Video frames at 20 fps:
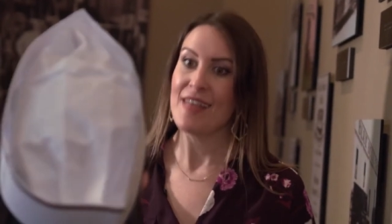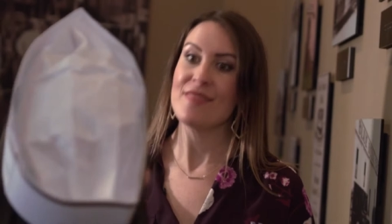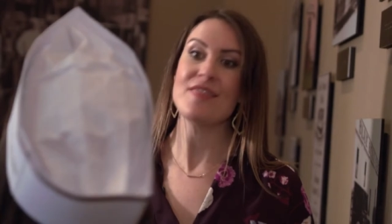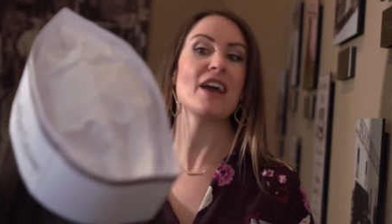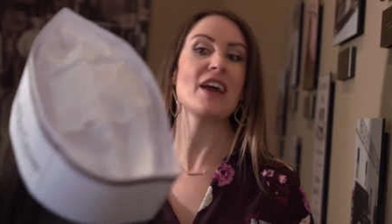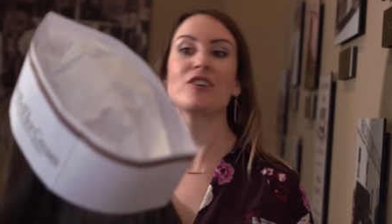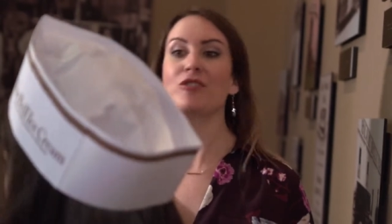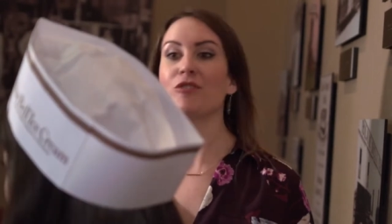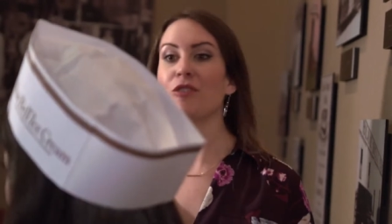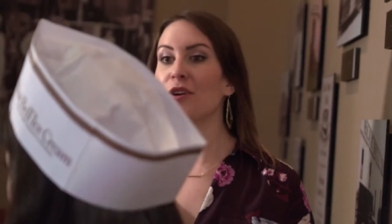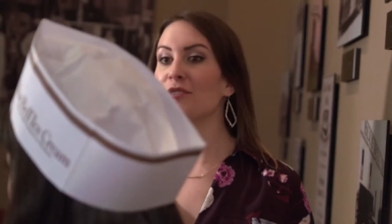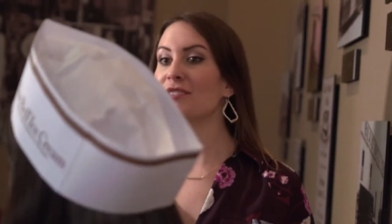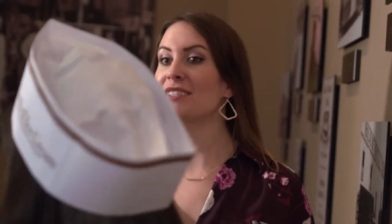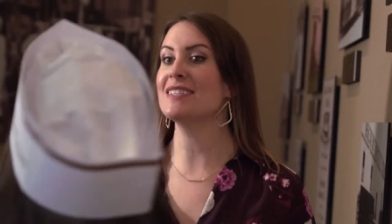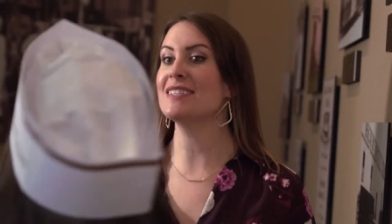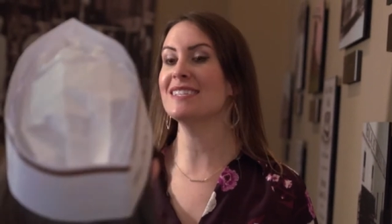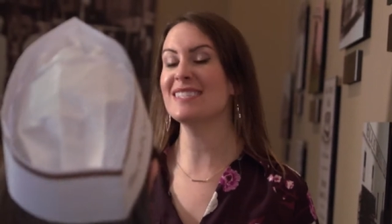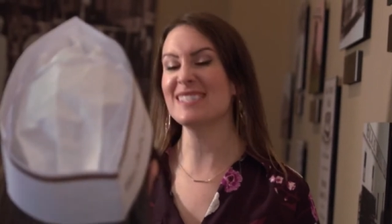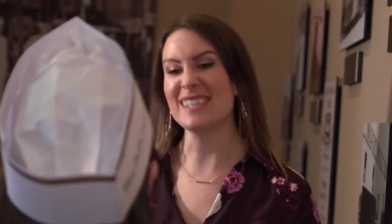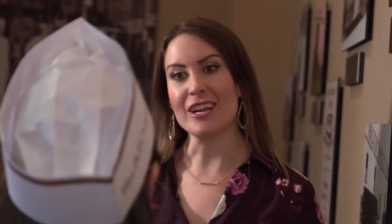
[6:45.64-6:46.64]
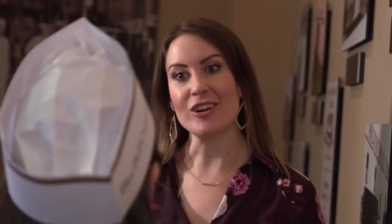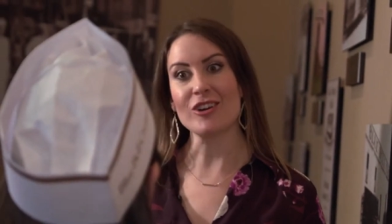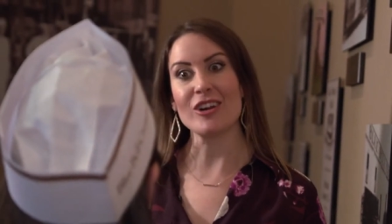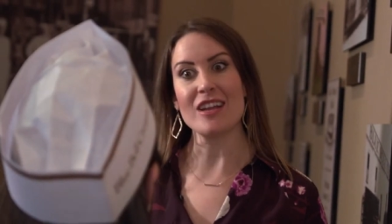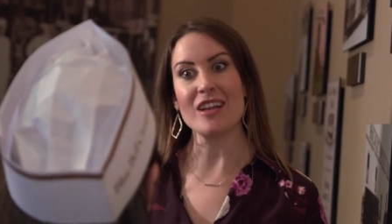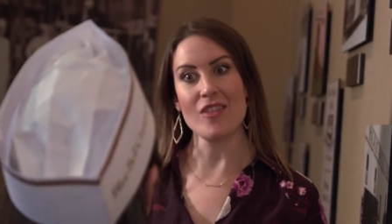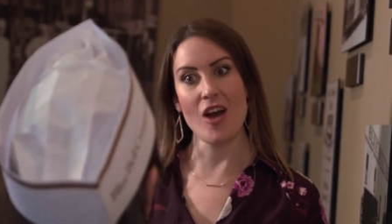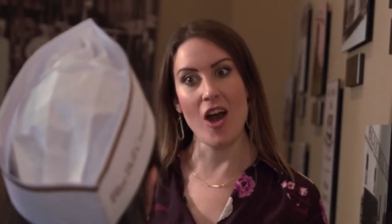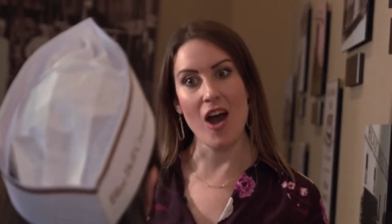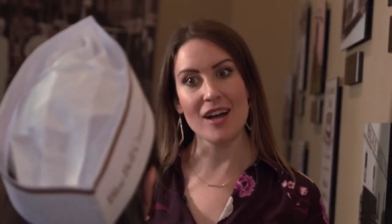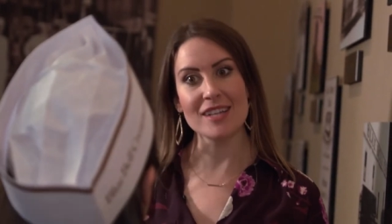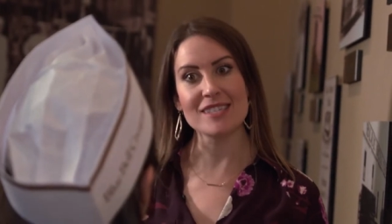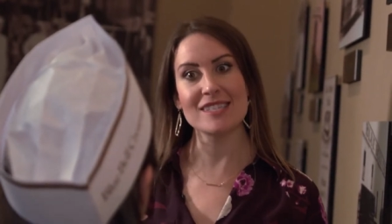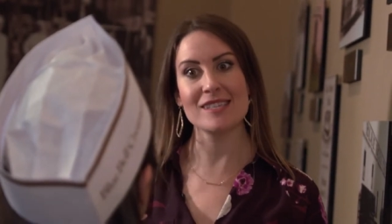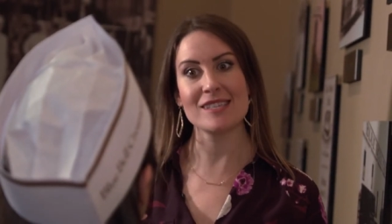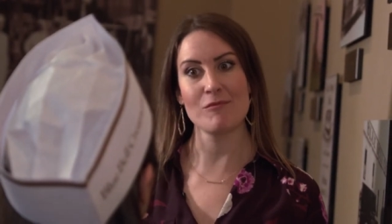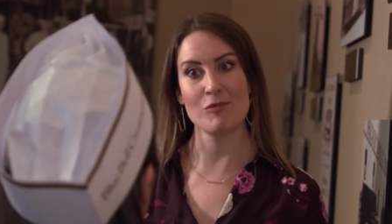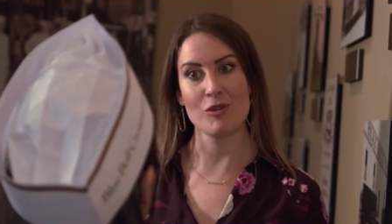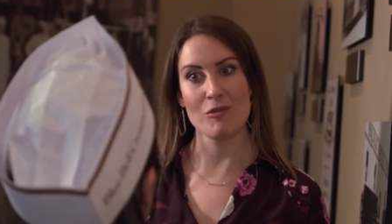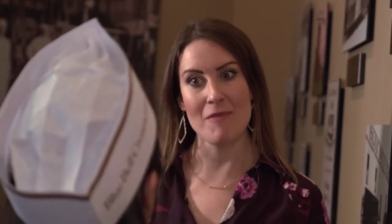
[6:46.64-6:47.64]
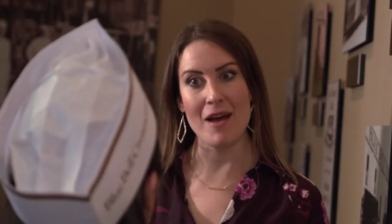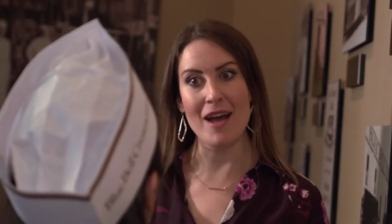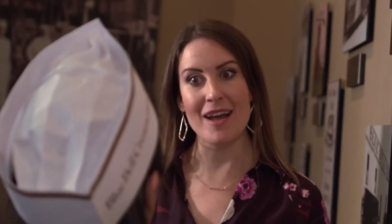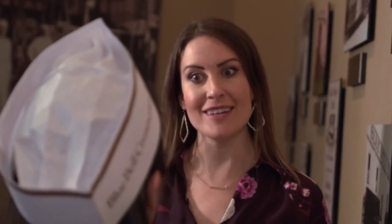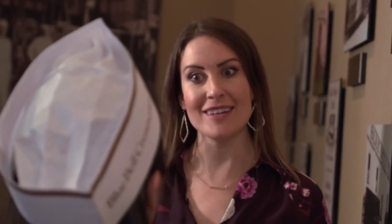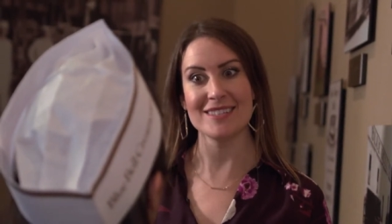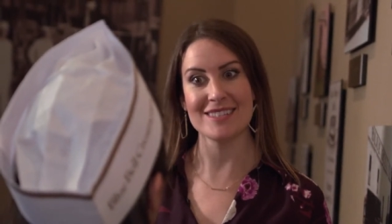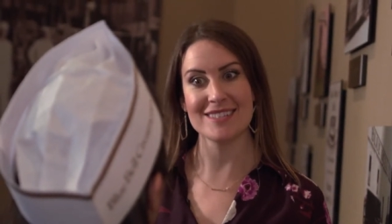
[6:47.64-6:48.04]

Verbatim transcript: that grows in this area in the hot summer months.